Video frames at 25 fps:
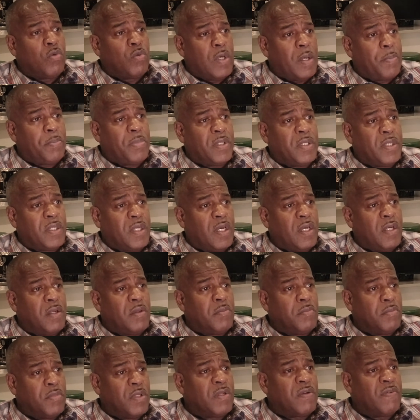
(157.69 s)

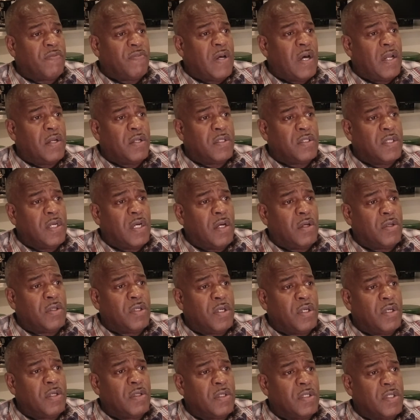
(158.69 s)
replicate Men of Valor down
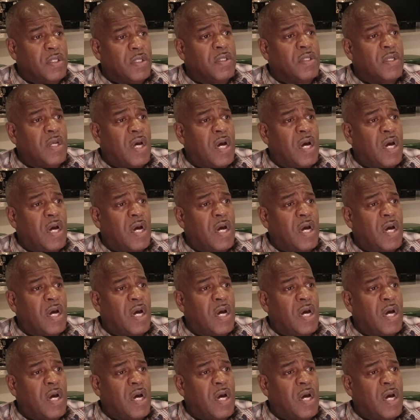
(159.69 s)
there in